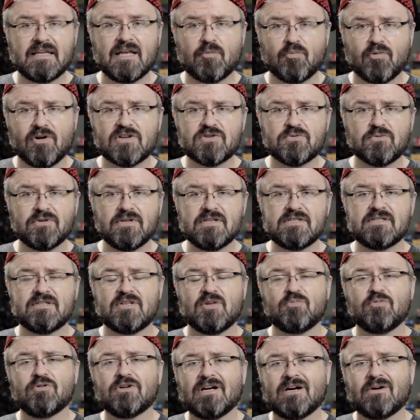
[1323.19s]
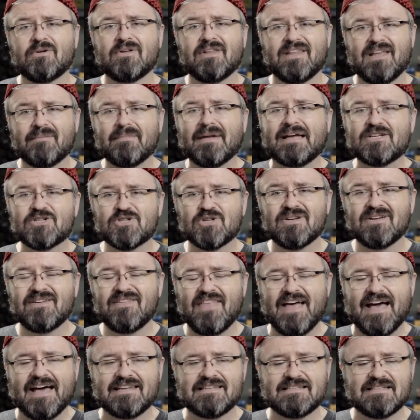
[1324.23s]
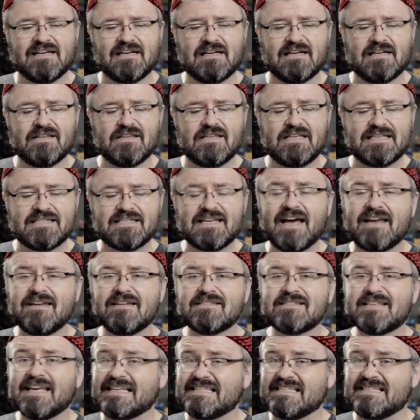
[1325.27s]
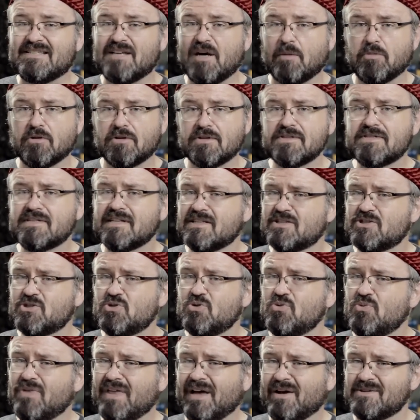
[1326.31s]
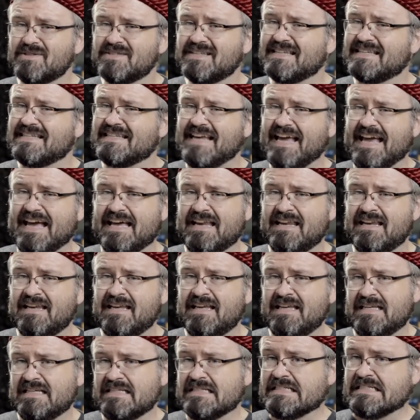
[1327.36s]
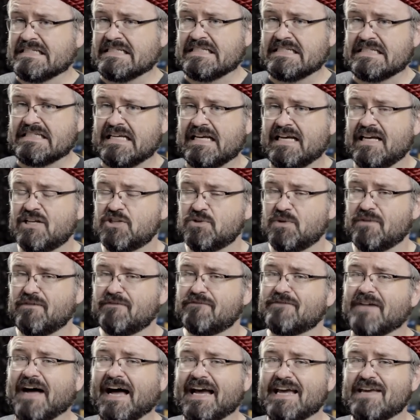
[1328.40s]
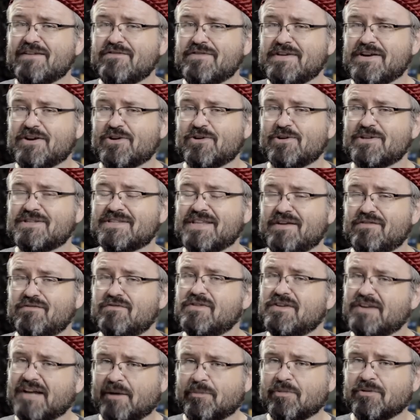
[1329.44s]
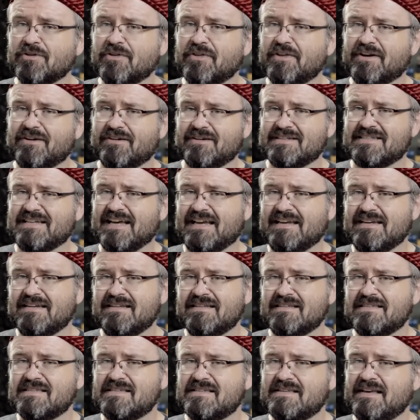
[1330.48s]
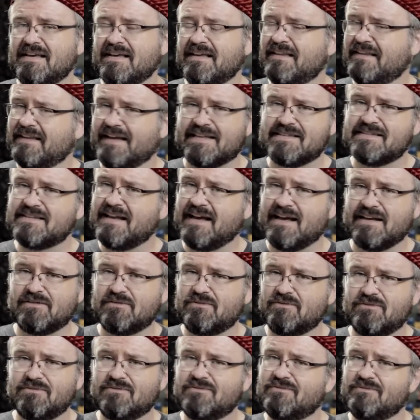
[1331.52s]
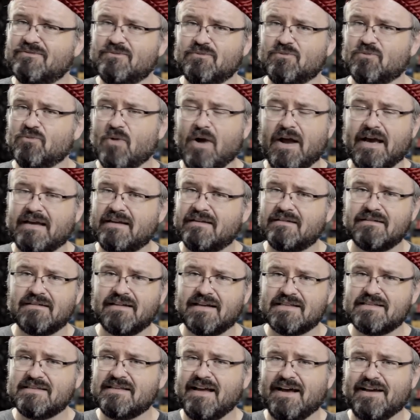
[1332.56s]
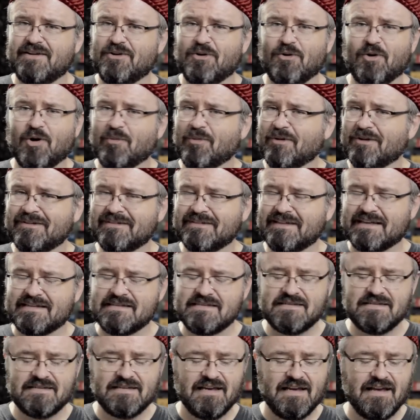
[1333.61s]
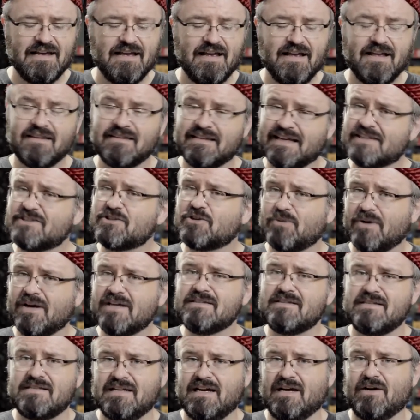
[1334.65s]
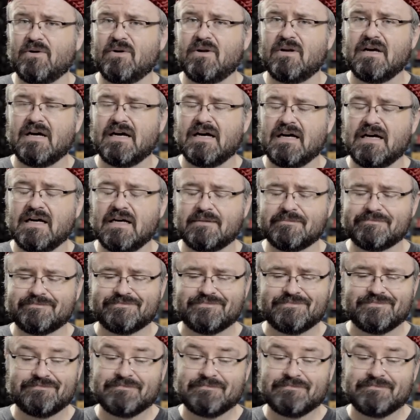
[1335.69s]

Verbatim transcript: that press release that they put out, they mentioned that uh, the attendance has doubled since 2010. So in five years, they've doubled their attendance. That's not right. That's not normal. That's that's crazy town. Um,